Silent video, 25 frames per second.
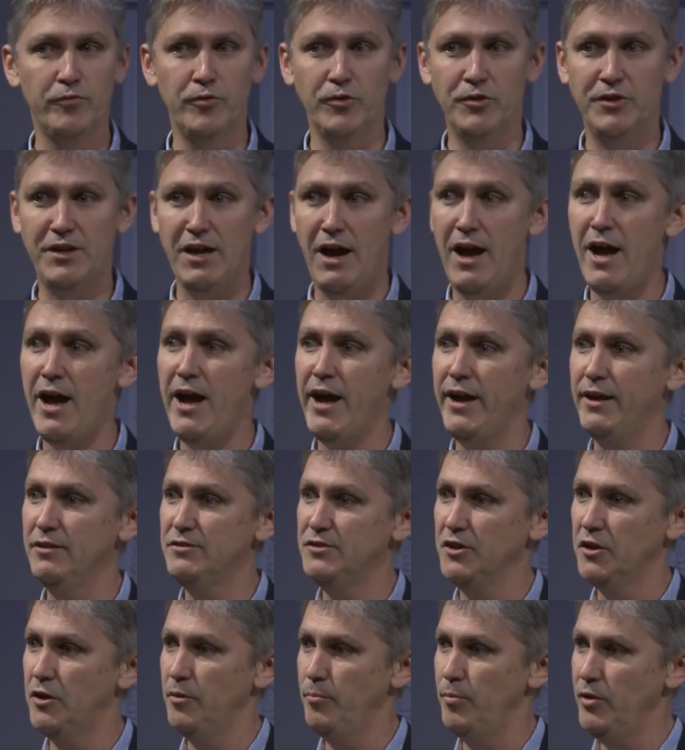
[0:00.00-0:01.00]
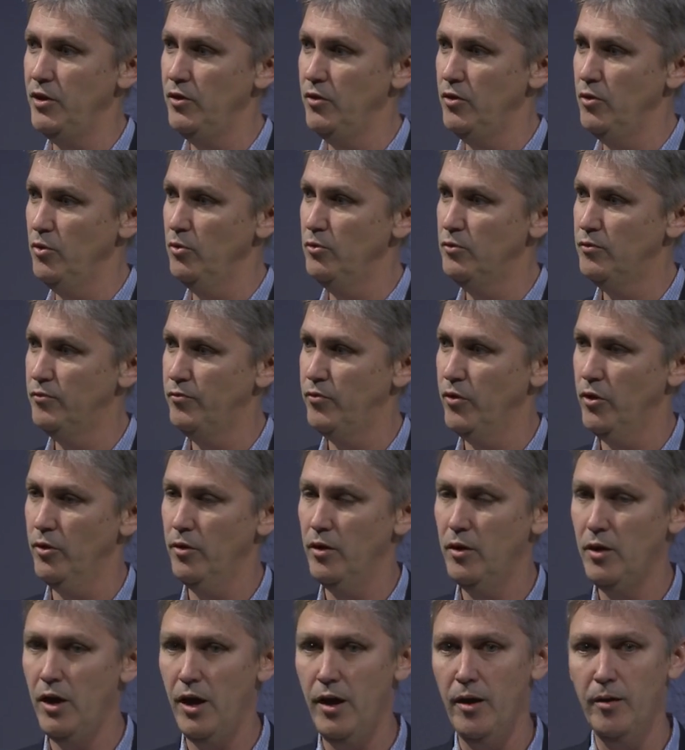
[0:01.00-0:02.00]
for dyes that could be used
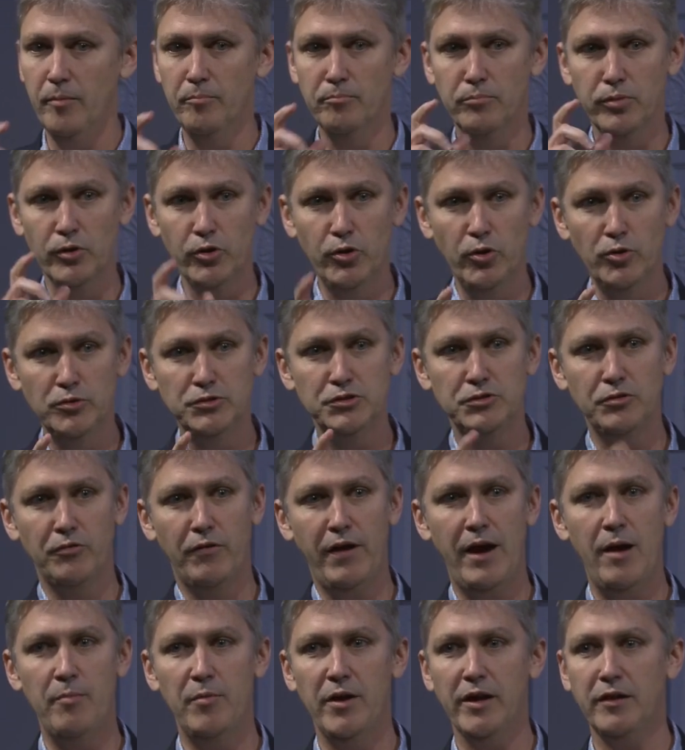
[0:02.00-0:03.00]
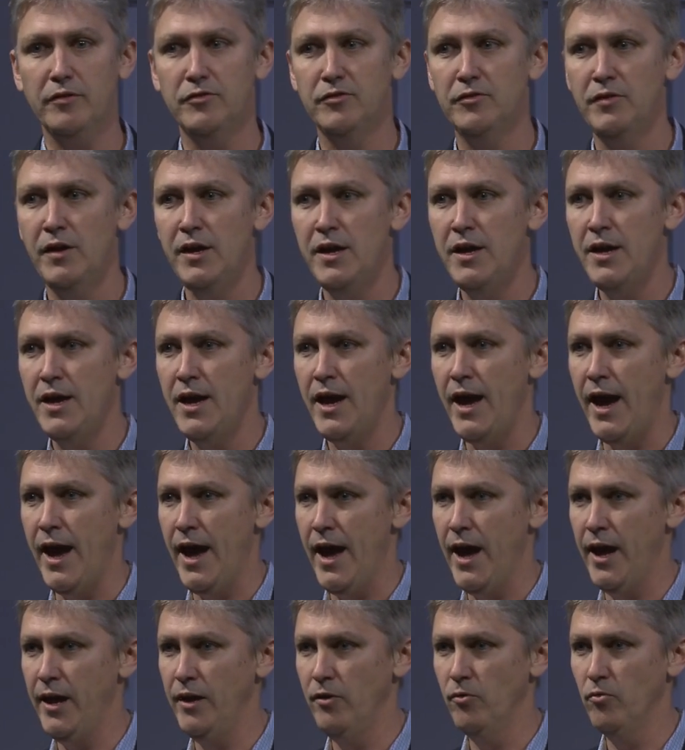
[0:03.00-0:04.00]
for um, blue ceramics
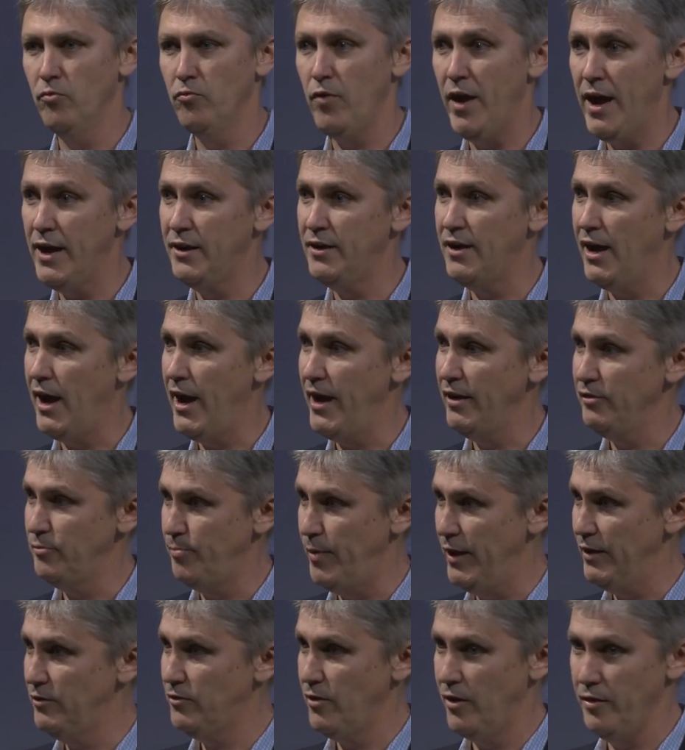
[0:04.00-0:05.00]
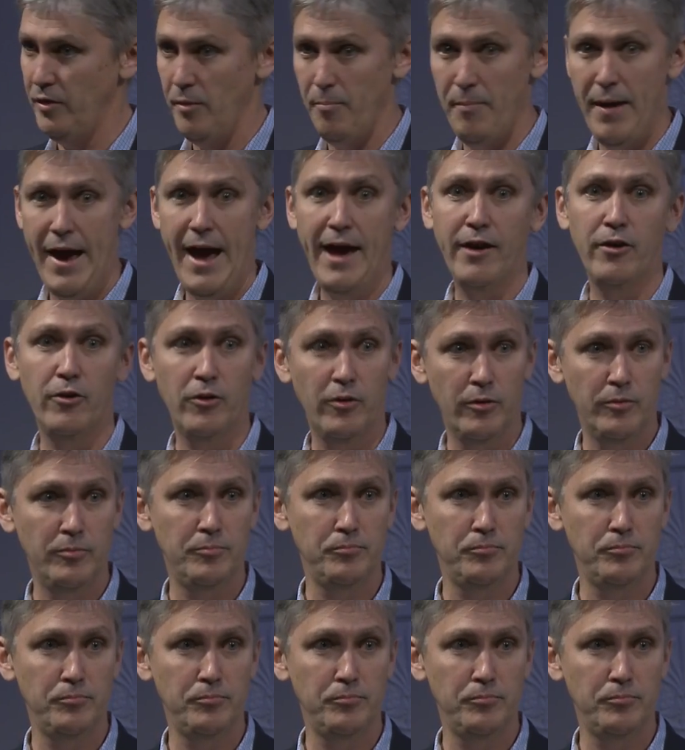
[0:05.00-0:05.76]
and red dyes based on the madder